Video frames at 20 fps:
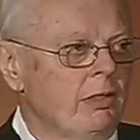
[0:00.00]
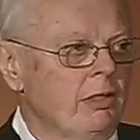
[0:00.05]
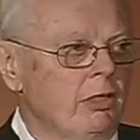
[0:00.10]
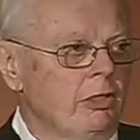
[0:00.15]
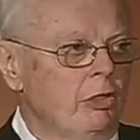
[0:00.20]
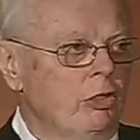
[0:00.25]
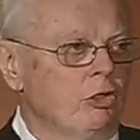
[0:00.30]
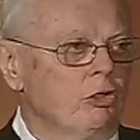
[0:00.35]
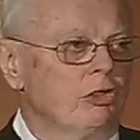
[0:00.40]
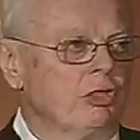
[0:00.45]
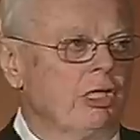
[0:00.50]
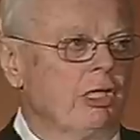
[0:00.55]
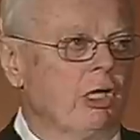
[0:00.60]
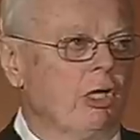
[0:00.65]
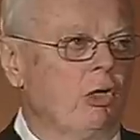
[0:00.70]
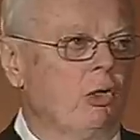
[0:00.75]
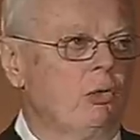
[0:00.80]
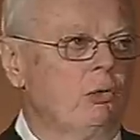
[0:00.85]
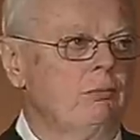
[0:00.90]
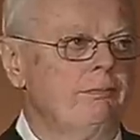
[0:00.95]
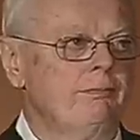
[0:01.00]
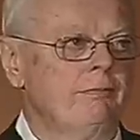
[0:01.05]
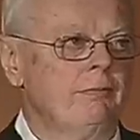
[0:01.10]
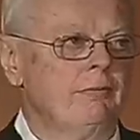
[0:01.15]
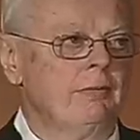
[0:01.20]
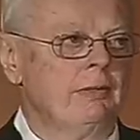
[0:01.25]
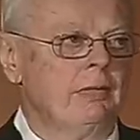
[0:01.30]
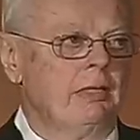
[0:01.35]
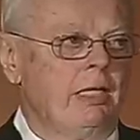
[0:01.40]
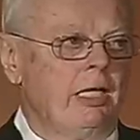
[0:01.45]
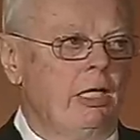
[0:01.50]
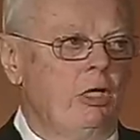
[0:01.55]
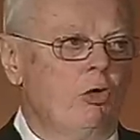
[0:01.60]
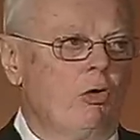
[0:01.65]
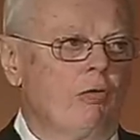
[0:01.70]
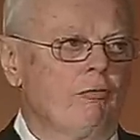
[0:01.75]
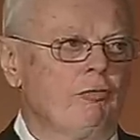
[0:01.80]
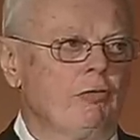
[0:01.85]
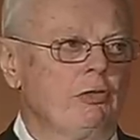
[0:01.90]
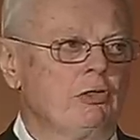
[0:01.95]
Years ago, he
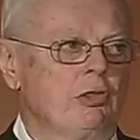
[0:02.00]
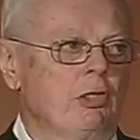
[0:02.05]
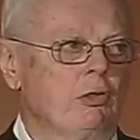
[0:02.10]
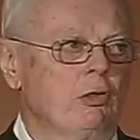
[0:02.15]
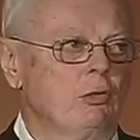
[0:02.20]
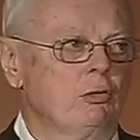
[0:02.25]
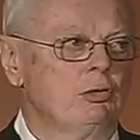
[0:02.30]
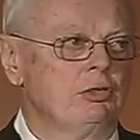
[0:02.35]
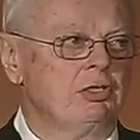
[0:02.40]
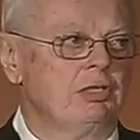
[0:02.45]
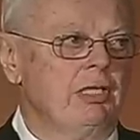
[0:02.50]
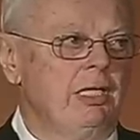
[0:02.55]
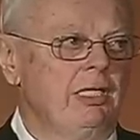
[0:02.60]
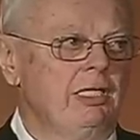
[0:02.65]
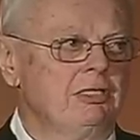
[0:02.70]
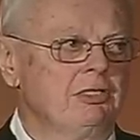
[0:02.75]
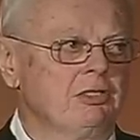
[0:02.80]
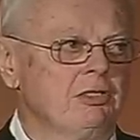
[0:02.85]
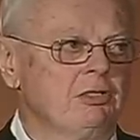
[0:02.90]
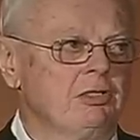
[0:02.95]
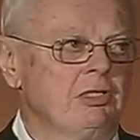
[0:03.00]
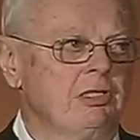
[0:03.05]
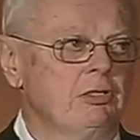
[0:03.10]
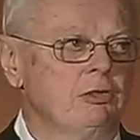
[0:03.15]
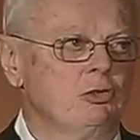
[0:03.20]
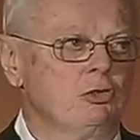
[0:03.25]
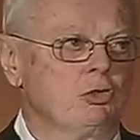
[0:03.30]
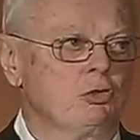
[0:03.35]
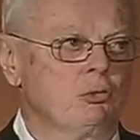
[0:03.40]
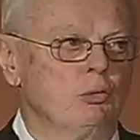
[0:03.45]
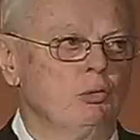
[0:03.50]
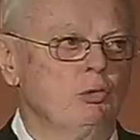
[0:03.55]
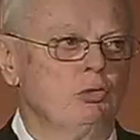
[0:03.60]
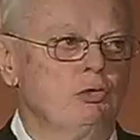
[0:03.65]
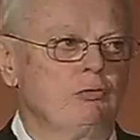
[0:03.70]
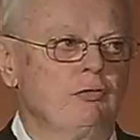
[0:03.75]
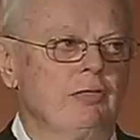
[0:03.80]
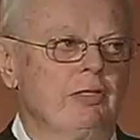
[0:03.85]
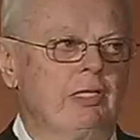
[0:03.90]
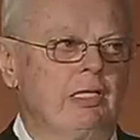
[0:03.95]
offered to host Easter Seals Cruise
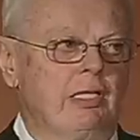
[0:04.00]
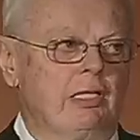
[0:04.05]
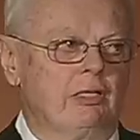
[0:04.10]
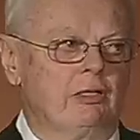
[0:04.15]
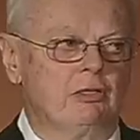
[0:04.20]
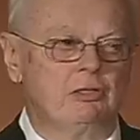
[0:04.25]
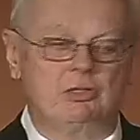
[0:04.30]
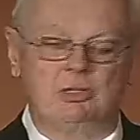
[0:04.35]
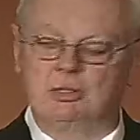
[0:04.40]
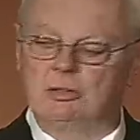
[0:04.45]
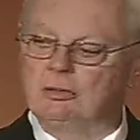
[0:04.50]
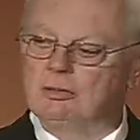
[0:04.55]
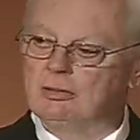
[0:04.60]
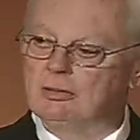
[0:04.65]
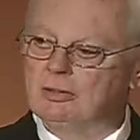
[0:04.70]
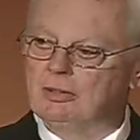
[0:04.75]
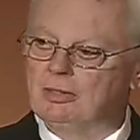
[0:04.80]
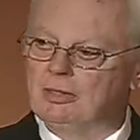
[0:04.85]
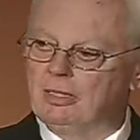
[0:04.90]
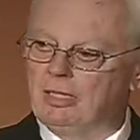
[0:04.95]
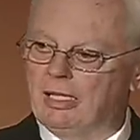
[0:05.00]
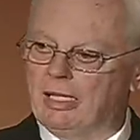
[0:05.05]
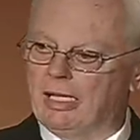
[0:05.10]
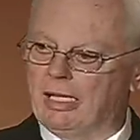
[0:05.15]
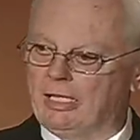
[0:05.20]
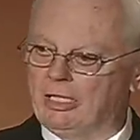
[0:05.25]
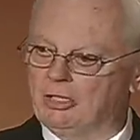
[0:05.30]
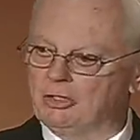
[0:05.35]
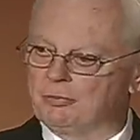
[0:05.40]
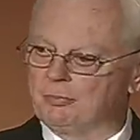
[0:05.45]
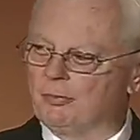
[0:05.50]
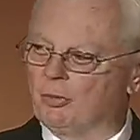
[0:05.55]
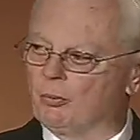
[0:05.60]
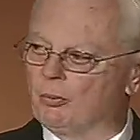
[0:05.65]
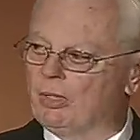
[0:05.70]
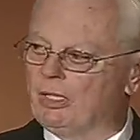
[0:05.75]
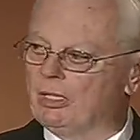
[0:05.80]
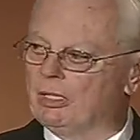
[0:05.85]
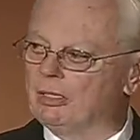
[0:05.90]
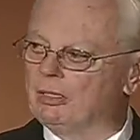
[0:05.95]
for Kids at his
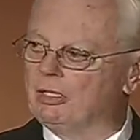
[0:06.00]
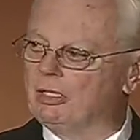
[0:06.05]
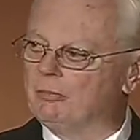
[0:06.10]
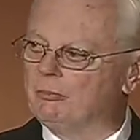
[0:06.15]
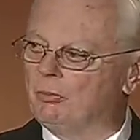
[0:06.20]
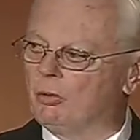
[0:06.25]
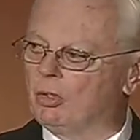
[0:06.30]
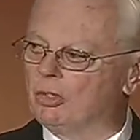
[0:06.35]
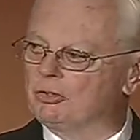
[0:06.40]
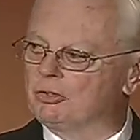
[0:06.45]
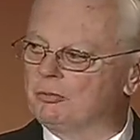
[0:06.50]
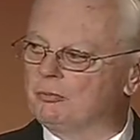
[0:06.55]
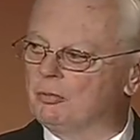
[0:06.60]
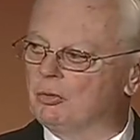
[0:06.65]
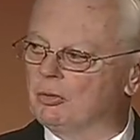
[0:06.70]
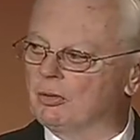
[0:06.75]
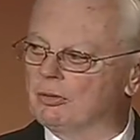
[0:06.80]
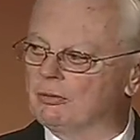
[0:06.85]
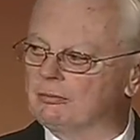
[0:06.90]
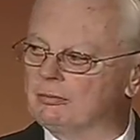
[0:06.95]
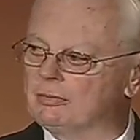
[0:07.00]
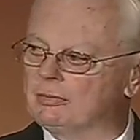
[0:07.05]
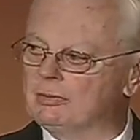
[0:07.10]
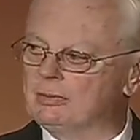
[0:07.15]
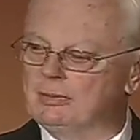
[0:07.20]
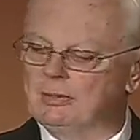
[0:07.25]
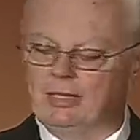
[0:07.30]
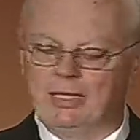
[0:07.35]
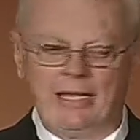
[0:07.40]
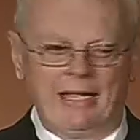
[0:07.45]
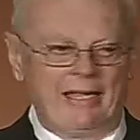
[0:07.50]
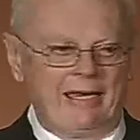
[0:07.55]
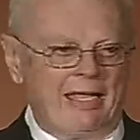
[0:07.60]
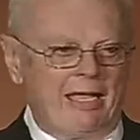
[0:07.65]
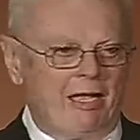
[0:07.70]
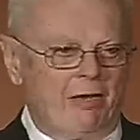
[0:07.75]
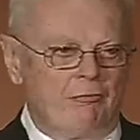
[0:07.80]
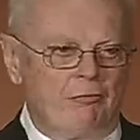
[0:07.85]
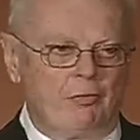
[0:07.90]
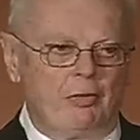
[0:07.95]
marina in Baltimore. And
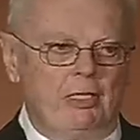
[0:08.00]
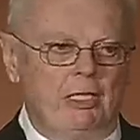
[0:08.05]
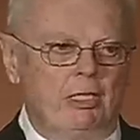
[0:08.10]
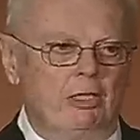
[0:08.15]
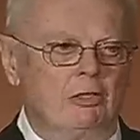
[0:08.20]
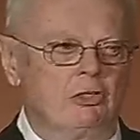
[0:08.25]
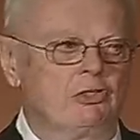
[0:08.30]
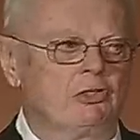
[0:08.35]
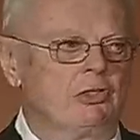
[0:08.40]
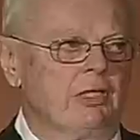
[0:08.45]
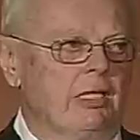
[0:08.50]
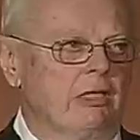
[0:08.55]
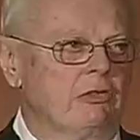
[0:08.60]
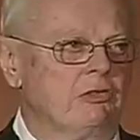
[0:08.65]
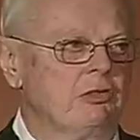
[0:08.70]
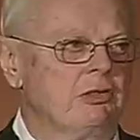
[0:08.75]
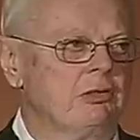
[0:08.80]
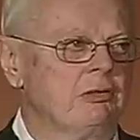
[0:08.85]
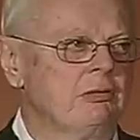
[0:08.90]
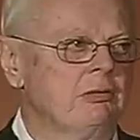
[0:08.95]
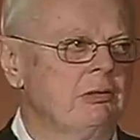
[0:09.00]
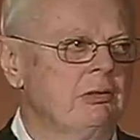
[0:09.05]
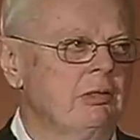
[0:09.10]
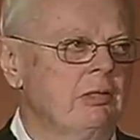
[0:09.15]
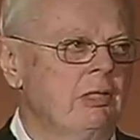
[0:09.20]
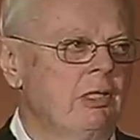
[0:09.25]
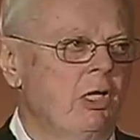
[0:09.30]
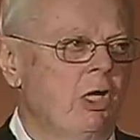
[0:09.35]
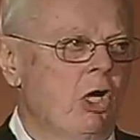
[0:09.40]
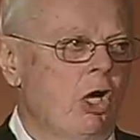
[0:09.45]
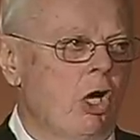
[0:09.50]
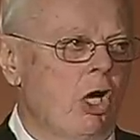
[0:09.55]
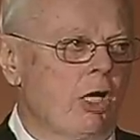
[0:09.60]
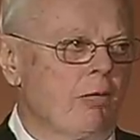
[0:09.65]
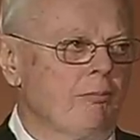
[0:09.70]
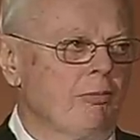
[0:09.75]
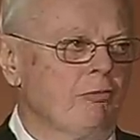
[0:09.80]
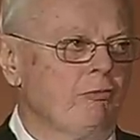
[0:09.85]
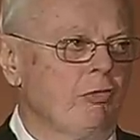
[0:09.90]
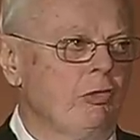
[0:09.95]
every year since,
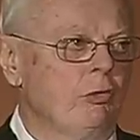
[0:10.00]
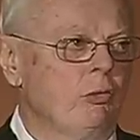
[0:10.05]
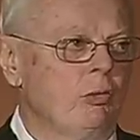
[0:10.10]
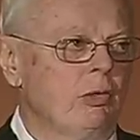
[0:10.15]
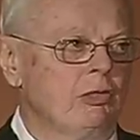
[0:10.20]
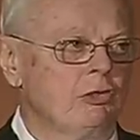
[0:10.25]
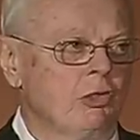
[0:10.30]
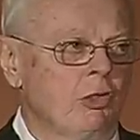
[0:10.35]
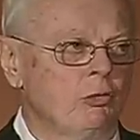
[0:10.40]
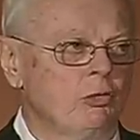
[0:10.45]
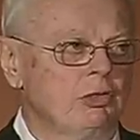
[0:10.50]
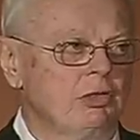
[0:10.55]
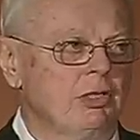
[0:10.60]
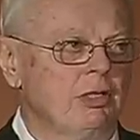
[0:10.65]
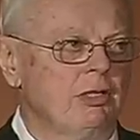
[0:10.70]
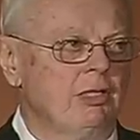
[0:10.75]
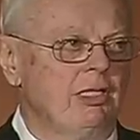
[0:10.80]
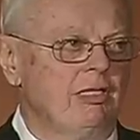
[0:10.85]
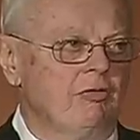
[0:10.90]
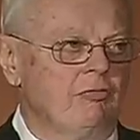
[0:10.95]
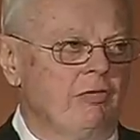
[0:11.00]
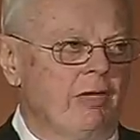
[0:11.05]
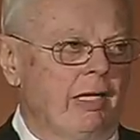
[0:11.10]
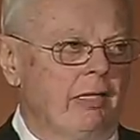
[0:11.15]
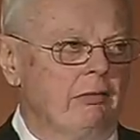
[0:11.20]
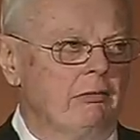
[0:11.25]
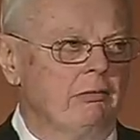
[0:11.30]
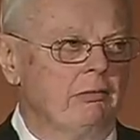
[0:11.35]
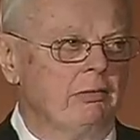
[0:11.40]
Harborview has hosted the event